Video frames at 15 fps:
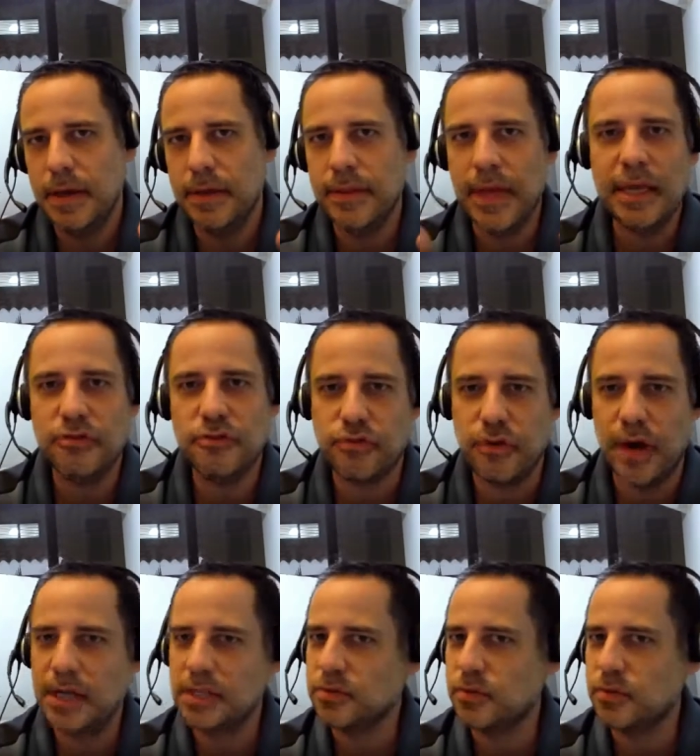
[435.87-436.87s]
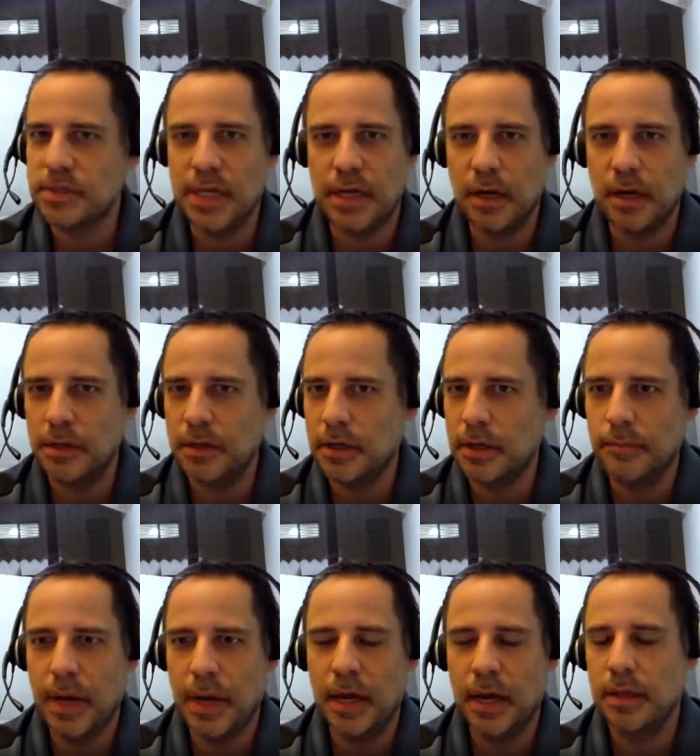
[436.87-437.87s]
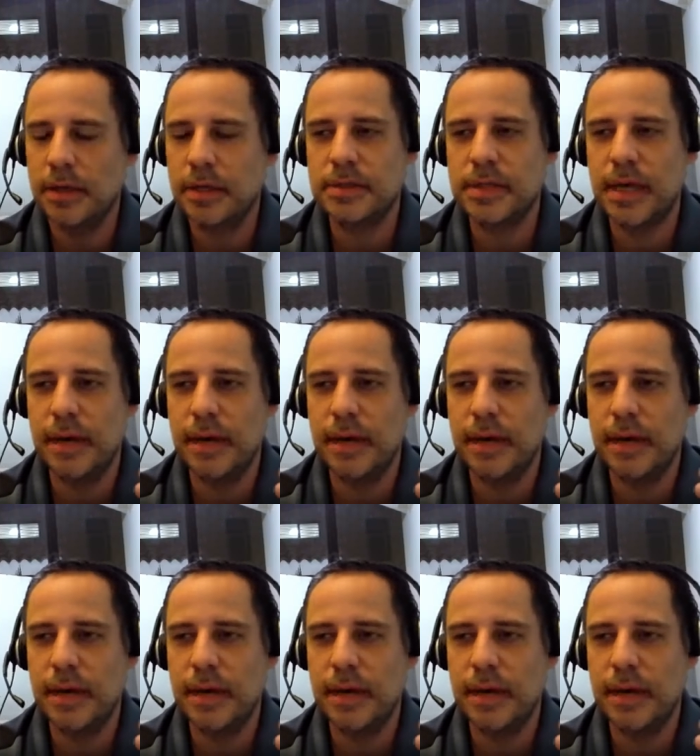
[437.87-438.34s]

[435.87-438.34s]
They can try to squeeze that all in and compile it in time.